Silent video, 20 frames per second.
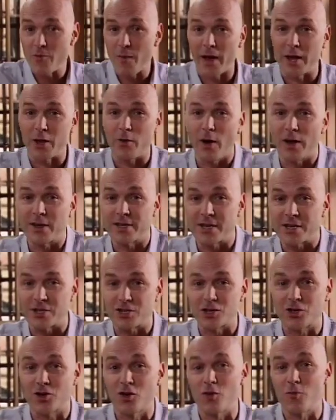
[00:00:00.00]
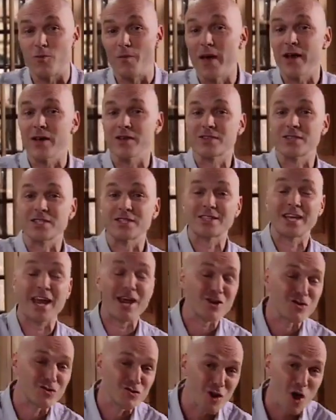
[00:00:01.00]
menu ideas to cook meals that
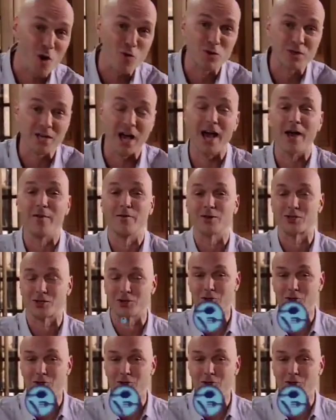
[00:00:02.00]
take no time at